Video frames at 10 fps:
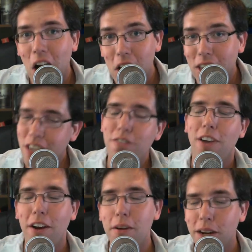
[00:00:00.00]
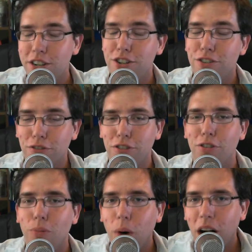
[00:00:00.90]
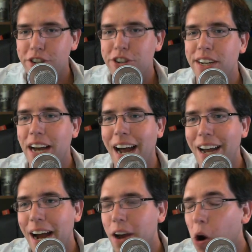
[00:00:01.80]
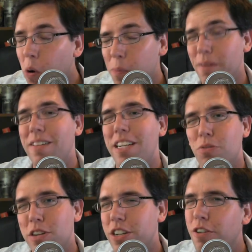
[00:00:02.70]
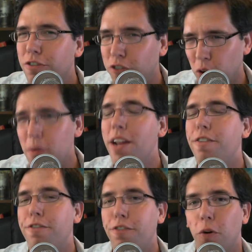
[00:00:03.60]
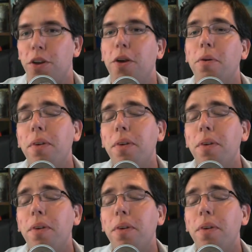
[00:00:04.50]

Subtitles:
Thank you very much for watching. I hope this was informative for you.